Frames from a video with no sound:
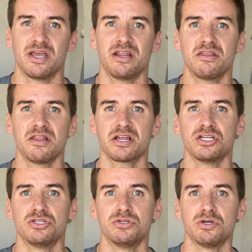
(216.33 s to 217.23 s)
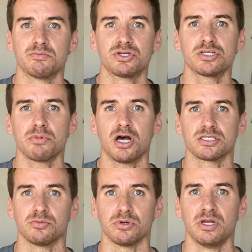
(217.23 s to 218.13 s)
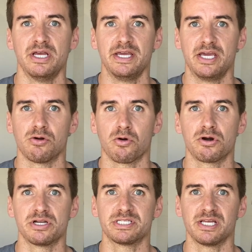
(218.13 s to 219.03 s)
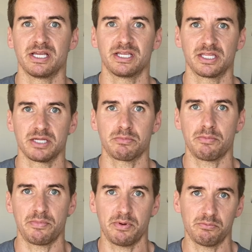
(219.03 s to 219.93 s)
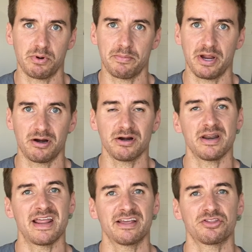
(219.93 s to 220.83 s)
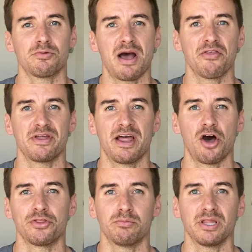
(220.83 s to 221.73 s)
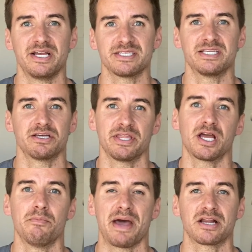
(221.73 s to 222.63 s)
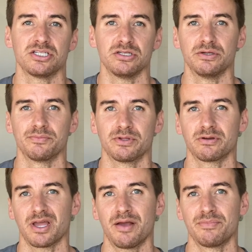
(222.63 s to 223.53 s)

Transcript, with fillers: Anything they can do as much as possible in order to get them prepared and get their mouth in a healthy place until they come back to you, okay?